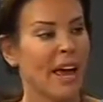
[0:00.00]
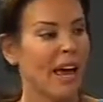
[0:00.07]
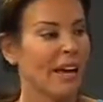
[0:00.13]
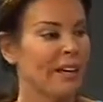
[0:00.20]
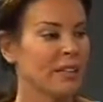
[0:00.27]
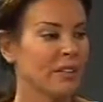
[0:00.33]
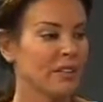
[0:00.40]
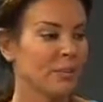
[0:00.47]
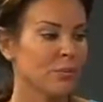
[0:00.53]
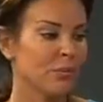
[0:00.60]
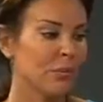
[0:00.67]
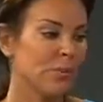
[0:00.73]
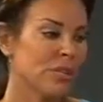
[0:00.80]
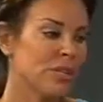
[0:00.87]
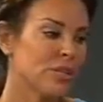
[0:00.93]
and
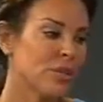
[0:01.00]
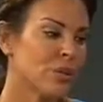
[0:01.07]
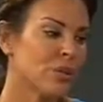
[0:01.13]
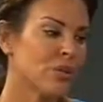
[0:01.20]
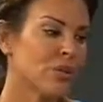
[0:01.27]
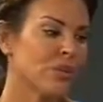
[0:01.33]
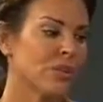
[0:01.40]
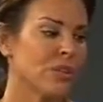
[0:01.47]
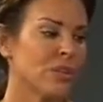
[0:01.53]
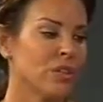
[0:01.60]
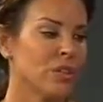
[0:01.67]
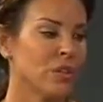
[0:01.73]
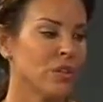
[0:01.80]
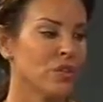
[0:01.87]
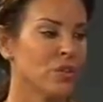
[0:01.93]
pretty soon, you
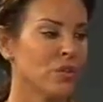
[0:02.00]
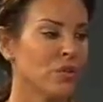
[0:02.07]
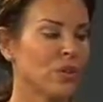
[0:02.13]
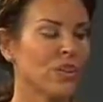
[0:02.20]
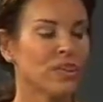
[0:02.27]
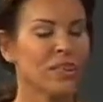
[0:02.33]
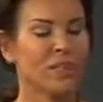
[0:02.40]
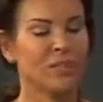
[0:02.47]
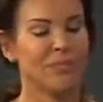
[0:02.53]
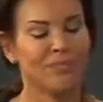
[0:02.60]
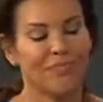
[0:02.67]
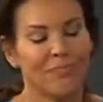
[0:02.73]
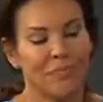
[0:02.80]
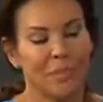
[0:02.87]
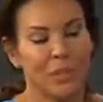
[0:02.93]
just feel like,
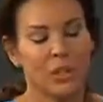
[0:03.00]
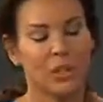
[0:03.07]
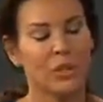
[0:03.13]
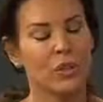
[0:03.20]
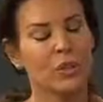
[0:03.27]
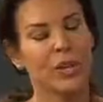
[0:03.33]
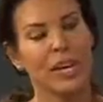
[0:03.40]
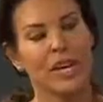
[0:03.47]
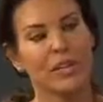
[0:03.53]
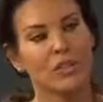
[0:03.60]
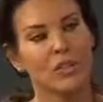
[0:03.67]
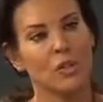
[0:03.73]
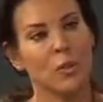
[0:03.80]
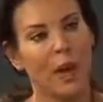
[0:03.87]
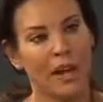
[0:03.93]
you can't
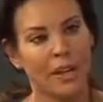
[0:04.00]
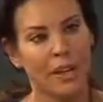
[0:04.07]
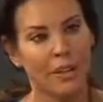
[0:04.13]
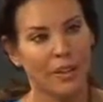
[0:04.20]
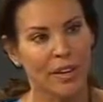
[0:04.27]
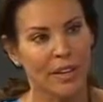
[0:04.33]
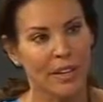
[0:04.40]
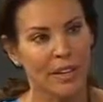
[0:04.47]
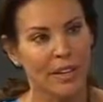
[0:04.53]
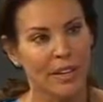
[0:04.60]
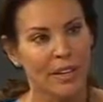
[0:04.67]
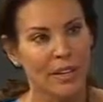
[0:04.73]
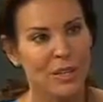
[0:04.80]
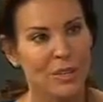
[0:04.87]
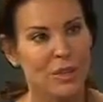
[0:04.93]
do anything.
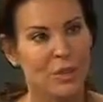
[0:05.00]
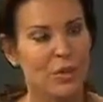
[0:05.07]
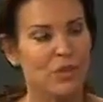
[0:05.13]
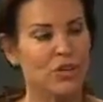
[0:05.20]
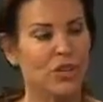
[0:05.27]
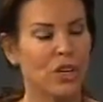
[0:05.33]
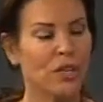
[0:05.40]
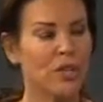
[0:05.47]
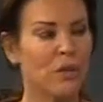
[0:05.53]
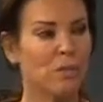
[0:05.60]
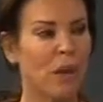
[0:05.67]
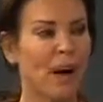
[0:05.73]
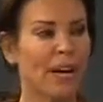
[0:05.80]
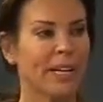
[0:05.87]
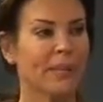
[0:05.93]
So just
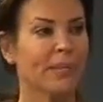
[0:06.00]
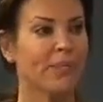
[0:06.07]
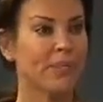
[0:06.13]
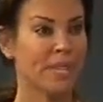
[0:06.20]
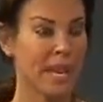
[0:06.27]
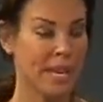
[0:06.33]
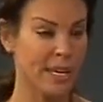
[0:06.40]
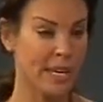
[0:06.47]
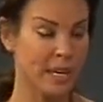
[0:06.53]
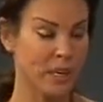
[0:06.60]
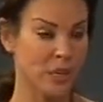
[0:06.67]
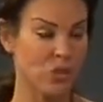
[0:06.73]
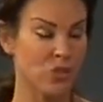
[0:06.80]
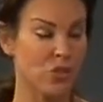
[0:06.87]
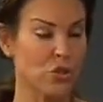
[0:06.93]
by taking
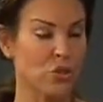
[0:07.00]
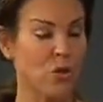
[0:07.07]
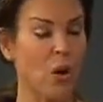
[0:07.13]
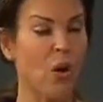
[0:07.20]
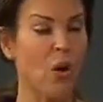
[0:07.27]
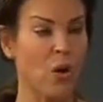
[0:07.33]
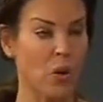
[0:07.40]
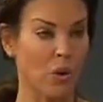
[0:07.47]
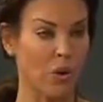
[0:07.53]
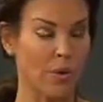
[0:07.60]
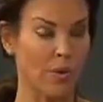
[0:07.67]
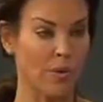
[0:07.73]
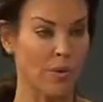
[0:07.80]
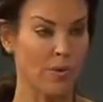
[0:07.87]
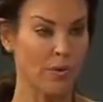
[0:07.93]
control
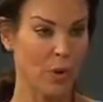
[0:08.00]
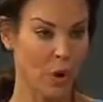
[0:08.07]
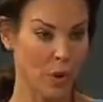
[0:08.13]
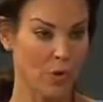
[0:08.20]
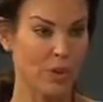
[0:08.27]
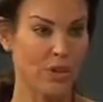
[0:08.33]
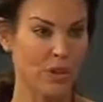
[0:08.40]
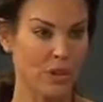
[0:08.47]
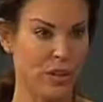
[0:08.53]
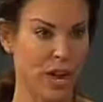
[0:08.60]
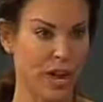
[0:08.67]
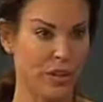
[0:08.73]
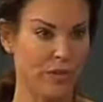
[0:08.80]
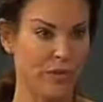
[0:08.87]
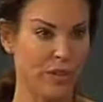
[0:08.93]
over your
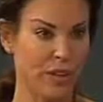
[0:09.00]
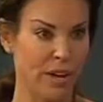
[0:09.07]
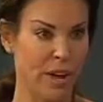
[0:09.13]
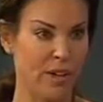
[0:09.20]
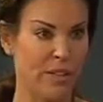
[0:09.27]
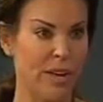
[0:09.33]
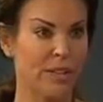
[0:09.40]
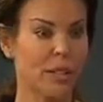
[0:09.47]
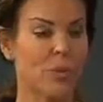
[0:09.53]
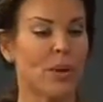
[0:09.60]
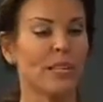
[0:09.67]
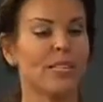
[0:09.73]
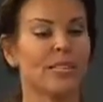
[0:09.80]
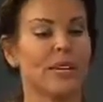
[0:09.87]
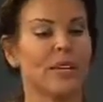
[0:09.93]
life, and that's
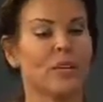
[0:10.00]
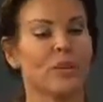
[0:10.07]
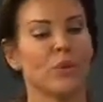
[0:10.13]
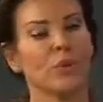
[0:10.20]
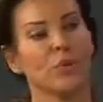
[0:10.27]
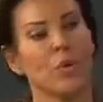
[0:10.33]
why setting those